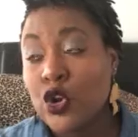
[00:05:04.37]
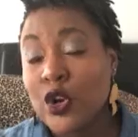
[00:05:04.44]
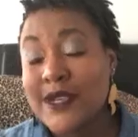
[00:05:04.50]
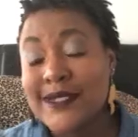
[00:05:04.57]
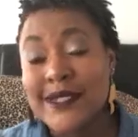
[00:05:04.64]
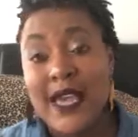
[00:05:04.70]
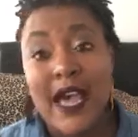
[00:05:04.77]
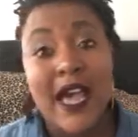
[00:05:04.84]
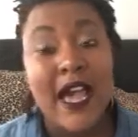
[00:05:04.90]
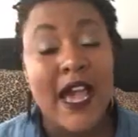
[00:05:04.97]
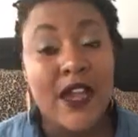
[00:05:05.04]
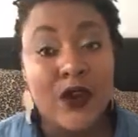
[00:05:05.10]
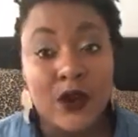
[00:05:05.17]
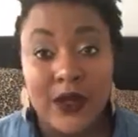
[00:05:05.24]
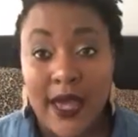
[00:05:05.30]
her
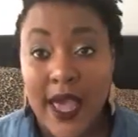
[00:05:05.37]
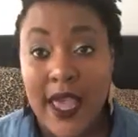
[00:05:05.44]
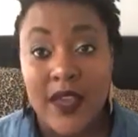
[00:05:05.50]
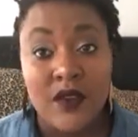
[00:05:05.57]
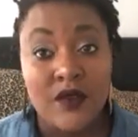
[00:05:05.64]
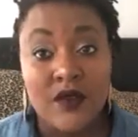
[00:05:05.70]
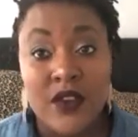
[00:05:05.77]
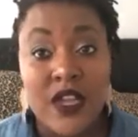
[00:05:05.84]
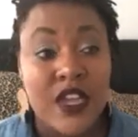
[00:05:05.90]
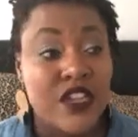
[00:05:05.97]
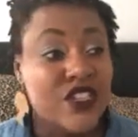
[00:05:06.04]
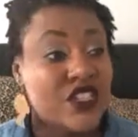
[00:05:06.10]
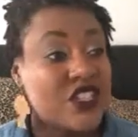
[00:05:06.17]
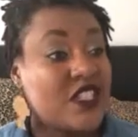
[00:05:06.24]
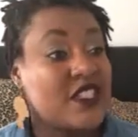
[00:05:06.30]
entire life.
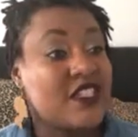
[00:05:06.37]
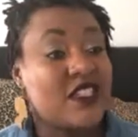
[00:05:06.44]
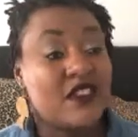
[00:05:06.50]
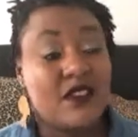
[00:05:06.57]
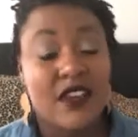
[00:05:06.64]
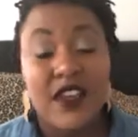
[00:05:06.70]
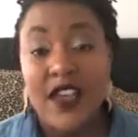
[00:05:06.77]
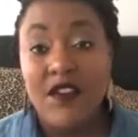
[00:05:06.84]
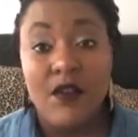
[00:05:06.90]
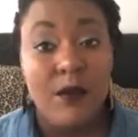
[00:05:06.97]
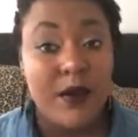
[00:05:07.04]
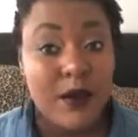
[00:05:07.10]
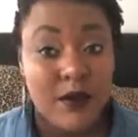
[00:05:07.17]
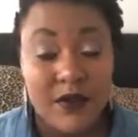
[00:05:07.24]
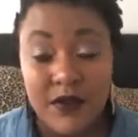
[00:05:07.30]
She's never
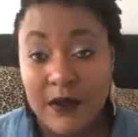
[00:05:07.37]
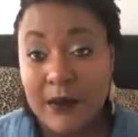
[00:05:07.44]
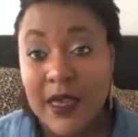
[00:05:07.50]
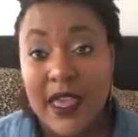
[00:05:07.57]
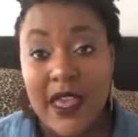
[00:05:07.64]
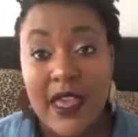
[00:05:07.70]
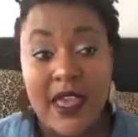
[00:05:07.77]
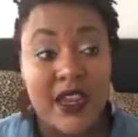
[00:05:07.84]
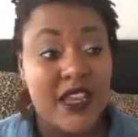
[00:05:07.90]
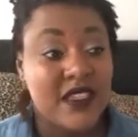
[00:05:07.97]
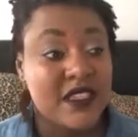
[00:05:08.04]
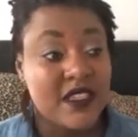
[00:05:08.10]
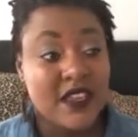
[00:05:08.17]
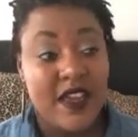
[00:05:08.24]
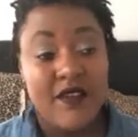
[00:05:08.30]
been with a man.
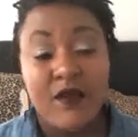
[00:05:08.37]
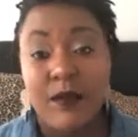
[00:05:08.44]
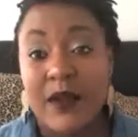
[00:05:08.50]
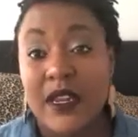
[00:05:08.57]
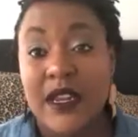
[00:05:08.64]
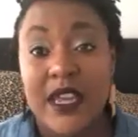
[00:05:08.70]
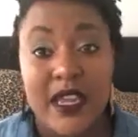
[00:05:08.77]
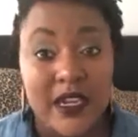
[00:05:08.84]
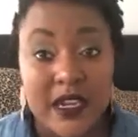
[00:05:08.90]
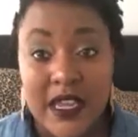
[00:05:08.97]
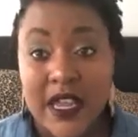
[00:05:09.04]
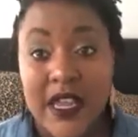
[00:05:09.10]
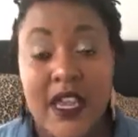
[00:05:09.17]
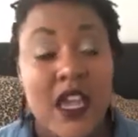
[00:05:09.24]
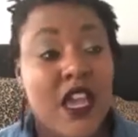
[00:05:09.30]
It's never been none of
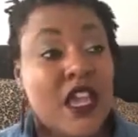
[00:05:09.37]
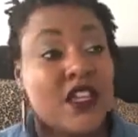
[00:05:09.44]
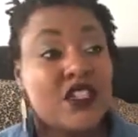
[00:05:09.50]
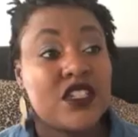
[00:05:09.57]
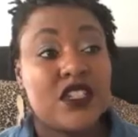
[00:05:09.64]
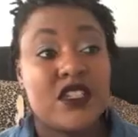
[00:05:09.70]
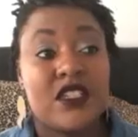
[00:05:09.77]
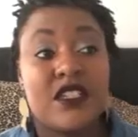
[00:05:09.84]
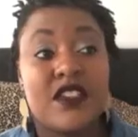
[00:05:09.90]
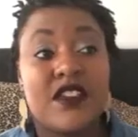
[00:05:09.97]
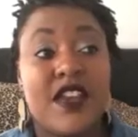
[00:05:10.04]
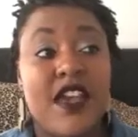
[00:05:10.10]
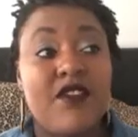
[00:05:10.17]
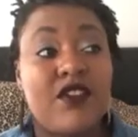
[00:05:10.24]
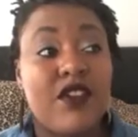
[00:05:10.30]
that. She's
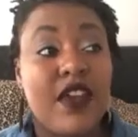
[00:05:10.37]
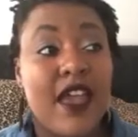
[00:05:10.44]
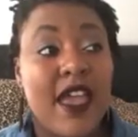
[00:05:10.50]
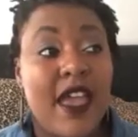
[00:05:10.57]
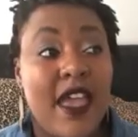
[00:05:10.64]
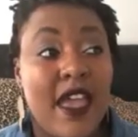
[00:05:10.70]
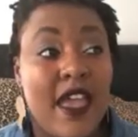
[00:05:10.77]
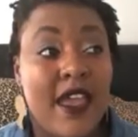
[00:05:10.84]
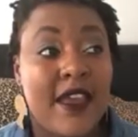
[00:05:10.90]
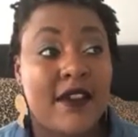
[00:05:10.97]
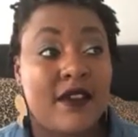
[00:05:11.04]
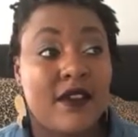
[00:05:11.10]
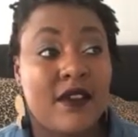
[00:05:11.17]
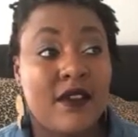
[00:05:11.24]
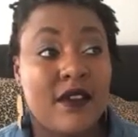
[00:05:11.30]
never had
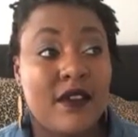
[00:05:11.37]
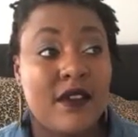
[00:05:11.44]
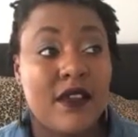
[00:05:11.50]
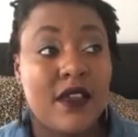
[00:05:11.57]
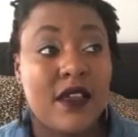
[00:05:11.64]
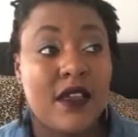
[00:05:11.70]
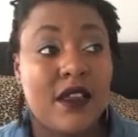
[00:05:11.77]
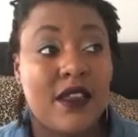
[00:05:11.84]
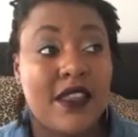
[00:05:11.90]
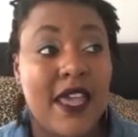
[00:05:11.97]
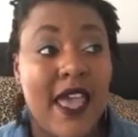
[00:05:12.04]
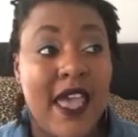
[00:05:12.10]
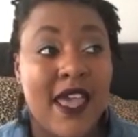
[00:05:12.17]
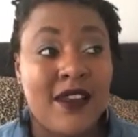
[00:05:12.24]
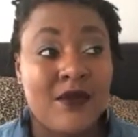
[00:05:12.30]

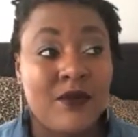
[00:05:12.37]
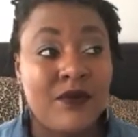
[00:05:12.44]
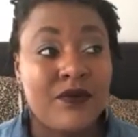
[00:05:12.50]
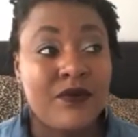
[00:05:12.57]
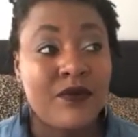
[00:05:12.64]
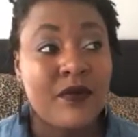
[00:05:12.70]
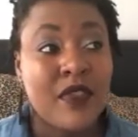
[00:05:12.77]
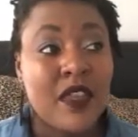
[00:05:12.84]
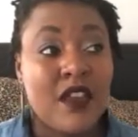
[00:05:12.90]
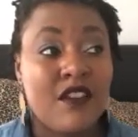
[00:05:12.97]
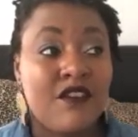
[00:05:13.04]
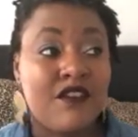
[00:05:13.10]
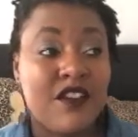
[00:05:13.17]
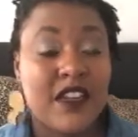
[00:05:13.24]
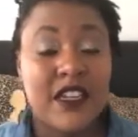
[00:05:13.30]
that
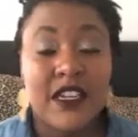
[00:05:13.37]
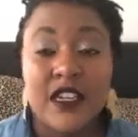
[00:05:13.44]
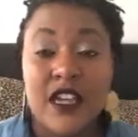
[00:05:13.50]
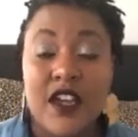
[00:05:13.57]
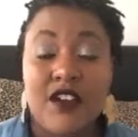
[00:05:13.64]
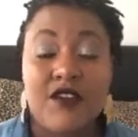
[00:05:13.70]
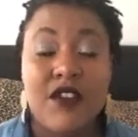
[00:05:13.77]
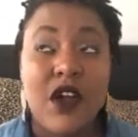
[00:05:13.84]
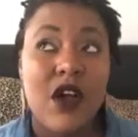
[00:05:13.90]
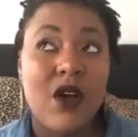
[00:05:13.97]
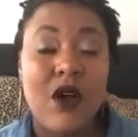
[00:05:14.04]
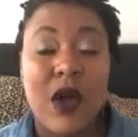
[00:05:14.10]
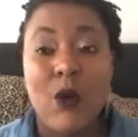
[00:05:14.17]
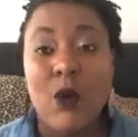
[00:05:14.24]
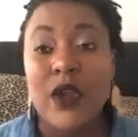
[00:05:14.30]
feeling of,
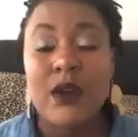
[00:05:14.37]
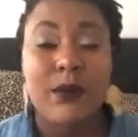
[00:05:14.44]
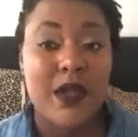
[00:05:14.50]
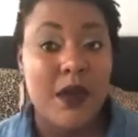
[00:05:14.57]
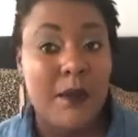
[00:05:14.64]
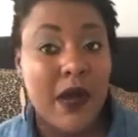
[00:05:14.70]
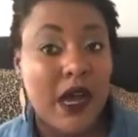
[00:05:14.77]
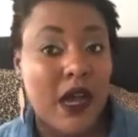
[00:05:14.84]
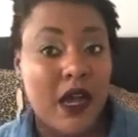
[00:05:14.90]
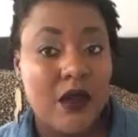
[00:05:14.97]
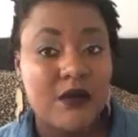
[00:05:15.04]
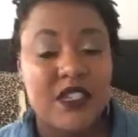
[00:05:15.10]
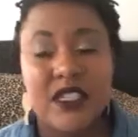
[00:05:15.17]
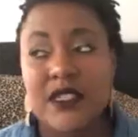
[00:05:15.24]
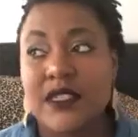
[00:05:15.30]
oh, I want to be a mom.
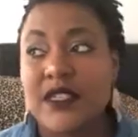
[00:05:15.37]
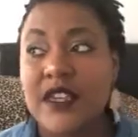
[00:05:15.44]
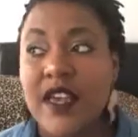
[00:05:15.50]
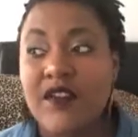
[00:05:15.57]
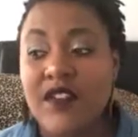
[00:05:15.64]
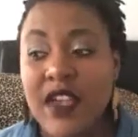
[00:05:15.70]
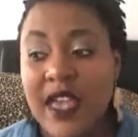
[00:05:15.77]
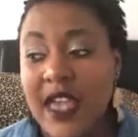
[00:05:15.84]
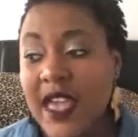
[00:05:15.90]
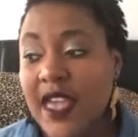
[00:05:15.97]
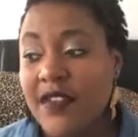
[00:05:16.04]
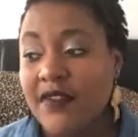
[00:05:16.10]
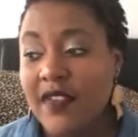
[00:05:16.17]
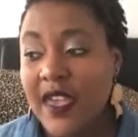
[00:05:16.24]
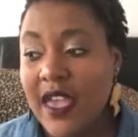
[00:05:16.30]
She's never
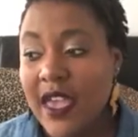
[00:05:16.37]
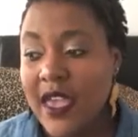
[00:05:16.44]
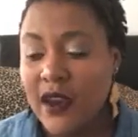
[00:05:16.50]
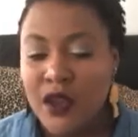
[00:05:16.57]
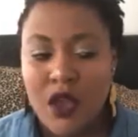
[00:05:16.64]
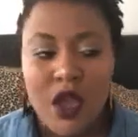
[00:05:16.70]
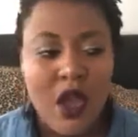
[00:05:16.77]
had that,